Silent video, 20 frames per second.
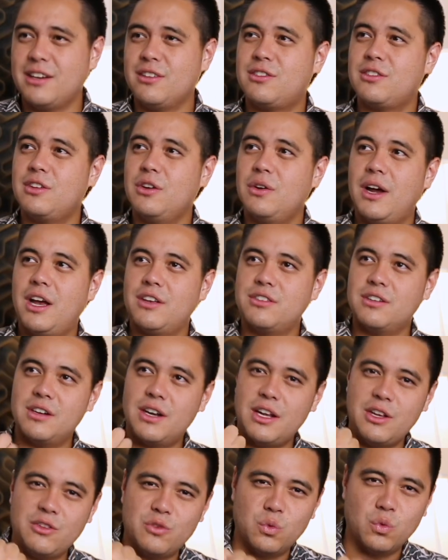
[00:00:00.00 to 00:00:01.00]
it still has a
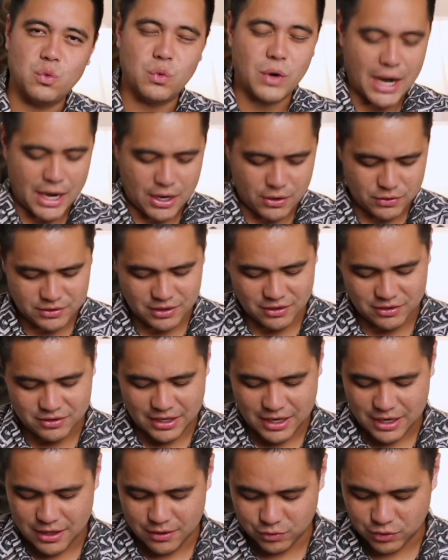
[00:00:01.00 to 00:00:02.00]
nice rounded
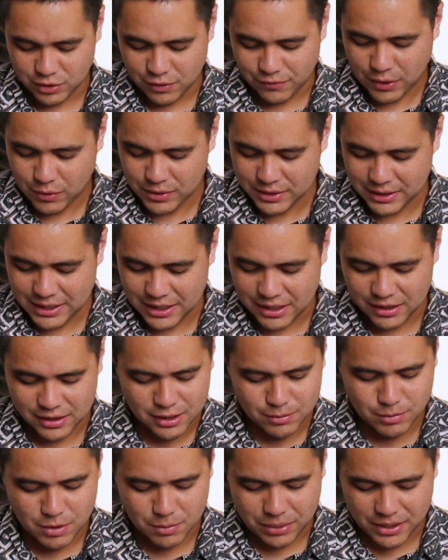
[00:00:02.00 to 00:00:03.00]
sound. So if I want to get a
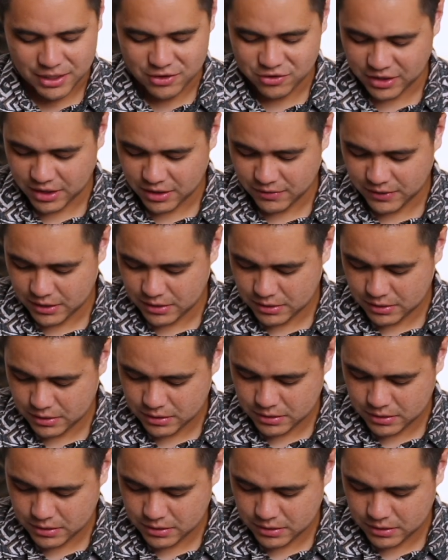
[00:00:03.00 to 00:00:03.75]
little more punch out of it,